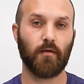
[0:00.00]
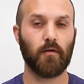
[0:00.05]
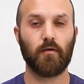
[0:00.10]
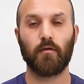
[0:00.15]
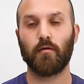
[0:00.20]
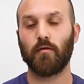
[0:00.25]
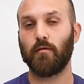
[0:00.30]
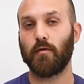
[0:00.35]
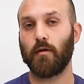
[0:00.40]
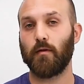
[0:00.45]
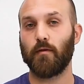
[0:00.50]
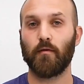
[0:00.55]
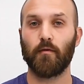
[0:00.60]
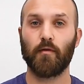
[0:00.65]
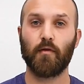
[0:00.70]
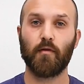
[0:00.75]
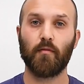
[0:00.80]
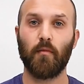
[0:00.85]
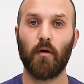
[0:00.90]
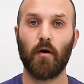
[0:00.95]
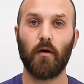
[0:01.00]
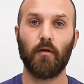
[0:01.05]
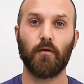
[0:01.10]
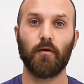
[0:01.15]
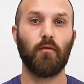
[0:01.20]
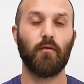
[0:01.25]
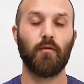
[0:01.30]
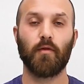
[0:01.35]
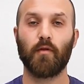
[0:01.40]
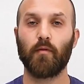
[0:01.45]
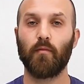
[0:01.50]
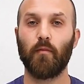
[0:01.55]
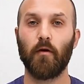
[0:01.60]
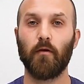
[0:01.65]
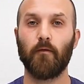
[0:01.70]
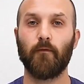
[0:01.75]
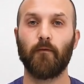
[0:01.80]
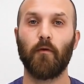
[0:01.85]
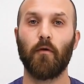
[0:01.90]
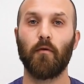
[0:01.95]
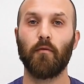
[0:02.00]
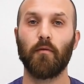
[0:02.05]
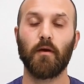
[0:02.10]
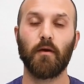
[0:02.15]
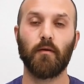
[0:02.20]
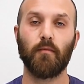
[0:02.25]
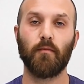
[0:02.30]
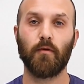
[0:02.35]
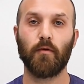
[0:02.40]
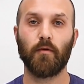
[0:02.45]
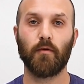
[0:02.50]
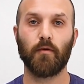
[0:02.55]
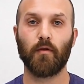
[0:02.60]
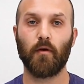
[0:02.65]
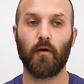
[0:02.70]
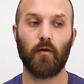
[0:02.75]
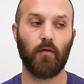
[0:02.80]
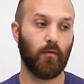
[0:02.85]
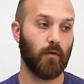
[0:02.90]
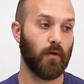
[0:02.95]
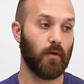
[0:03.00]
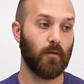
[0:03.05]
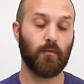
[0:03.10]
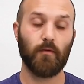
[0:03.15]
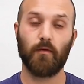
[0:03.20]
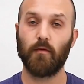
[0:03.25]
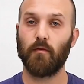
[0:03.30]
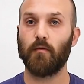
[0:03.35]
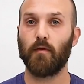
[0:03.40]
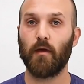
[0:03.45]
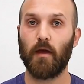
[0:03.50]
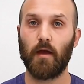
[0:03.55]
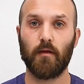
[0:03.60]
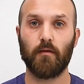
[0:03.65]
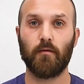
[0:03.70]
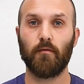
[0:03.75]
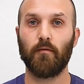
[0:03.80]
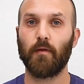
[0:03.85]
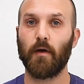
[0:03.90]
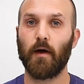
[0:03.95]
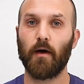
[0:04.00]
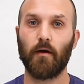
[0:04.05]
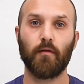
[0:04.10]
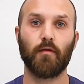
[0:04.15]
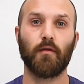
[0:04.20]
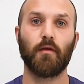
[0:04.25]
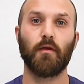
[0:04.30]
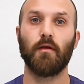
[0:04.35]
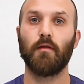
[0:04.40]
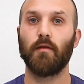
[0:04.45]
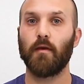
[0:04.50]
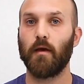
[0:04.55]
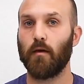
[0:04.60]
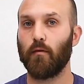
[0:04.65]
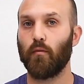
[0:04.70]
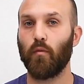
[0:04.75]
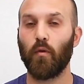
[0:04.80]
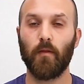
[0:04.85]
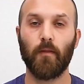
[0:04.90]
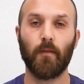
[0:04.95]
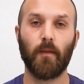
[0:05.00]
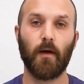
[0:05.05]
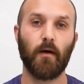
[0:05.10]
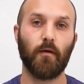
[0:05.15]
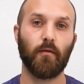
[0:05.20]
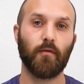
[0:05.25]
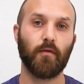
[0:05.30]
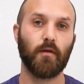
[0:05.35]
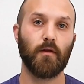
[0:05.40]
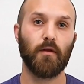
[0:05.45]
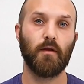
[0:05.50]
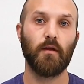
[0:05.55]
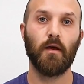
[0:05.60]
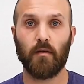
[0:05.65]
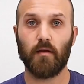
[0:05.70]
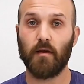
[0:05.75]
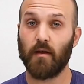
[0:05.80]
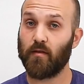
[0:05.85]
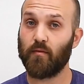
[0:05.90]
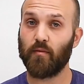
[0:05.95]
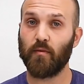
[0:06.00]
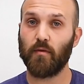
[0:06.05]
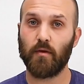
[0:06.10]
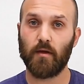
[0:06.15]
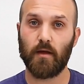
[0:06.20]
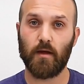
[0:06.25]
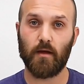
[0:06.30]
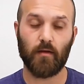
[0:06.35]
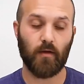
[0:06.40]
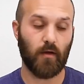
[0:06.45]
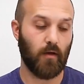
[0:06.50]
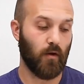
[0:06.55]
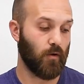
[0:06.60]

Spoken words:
including their smaller and smartphone gimbals all the way up to the A2000, A1000. It's really easy.